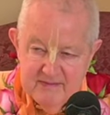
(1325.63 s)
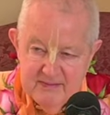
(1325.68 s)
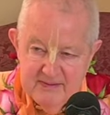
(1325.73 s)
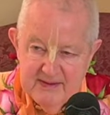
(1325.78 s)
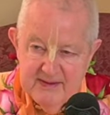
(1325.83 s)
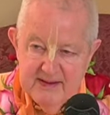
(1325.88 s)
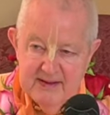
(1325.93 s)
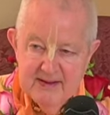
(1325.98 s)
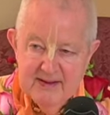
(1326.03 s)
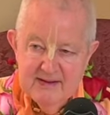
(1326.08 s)

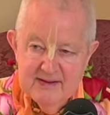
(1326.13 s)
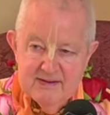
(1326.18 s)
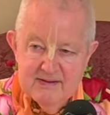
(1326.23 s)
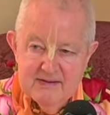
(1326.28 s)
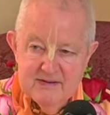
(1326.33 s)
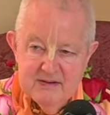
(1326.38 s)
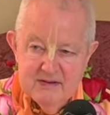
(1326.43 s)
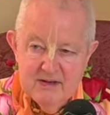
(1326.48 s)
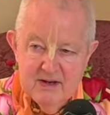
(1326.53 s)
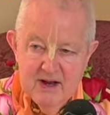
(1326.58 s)
is
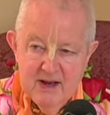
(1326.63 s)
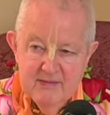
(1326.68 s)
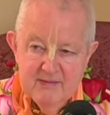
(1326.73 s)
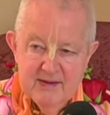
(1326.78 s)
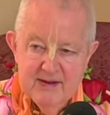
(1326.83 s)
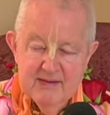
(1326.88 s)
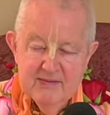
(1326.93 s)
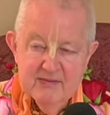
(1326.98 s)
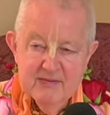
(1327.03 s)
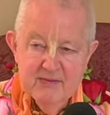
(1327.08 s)
describing the
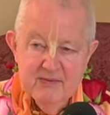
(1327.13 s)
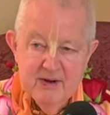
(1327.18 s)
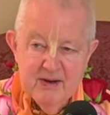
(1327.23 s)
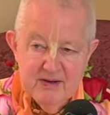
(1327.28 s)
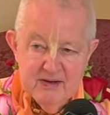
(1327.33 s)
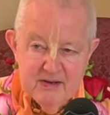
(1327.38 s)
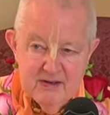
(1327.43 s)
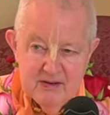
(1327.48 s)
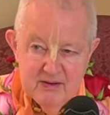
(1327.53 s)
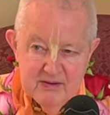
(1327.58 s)
bhakti
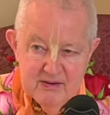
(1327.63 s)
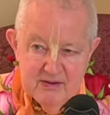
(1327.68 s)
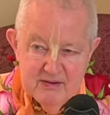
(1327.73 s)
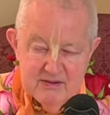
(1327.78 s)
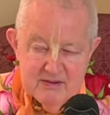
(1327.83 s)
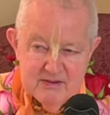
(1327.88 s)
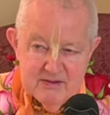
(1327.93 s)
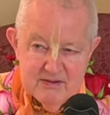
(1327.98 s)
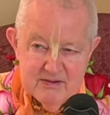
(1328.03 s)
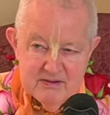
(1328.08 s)
yoga
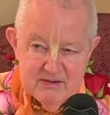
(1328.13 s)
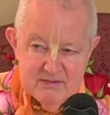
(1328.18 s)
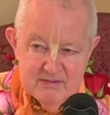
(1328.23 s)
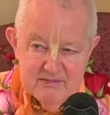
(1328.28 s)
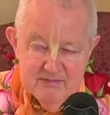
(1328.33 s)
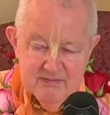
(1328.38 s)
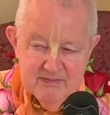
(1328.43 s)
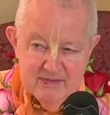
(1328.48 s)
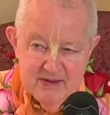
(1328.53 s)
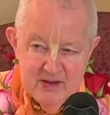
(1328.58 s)
system,
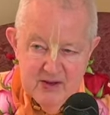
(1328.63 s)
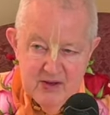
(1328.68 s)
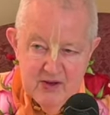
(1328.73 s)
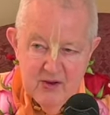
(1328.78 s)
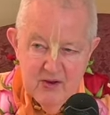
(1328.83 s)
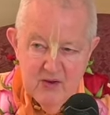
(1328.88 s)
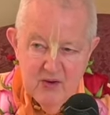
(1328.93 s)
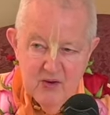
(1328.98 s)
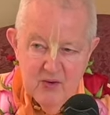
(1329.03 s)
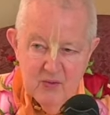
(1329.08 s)

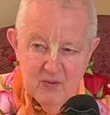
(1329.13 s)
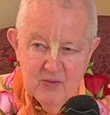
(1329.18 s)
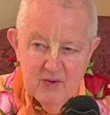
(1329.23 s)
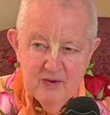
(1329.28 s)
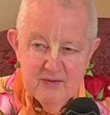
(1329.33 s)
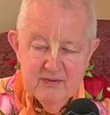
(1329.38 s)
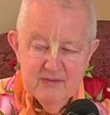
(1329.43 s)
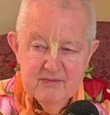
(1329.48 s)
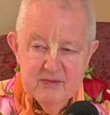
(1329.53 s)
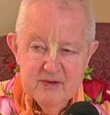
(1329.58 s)
where the
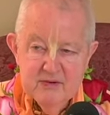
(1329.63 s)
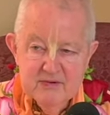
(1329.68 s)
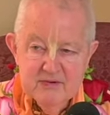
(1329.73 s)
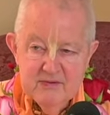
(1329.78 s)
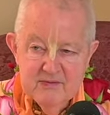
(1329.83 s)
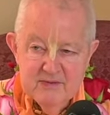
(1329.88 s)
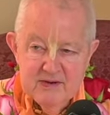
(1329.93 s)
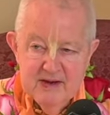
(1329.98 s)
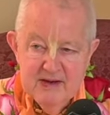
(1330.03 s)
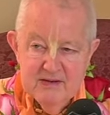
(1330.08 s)
modes of
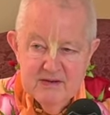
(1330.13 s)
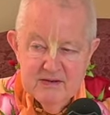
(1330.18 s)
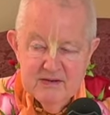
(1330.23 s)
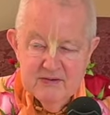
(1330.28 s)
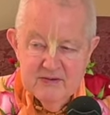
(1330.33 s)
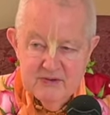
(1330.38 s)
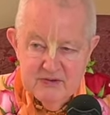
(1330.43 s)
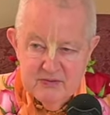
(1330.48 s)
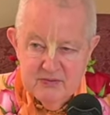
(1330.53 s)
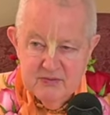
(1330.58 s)
nature, the
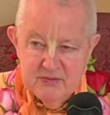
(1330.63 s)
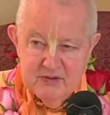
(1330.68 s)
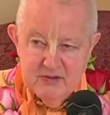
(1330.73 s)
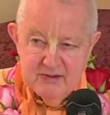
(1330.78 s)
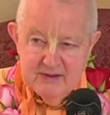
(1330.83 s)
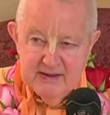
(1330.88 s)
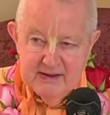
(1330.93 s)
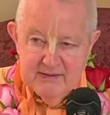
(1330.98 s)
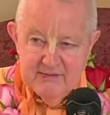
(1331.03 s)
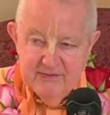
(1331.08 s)
swirling
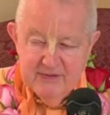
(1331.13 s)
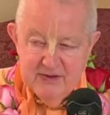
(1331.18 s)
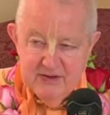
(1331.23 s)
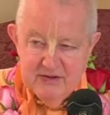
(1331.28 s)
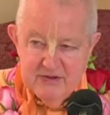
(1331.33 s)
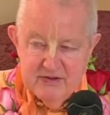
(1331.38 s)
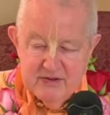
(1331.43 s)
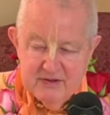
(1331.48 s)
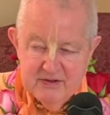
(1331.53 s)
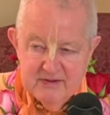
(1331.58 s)
feature,
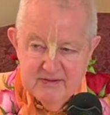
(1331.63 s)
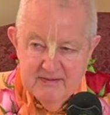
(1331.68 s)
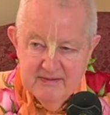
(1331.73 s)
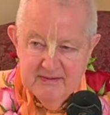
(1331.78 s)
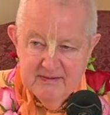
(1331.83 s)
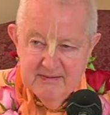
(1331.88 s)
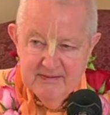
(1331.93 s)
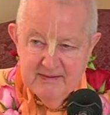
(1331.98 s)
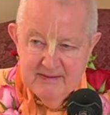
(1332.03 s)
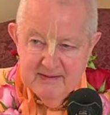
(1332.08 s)

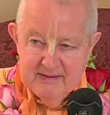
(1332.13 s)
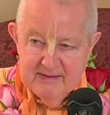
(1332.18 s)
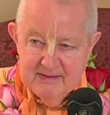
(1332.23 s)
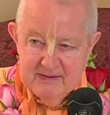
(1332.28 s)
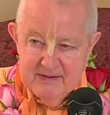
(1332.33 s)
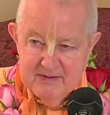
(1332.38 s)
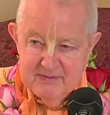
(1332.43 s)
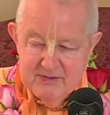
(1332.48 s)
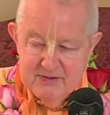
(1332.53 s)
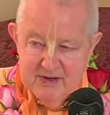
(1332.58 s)

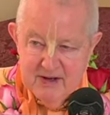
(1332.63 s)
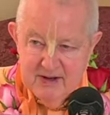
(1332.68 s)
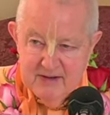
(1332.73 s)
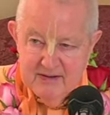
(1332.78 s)
subside.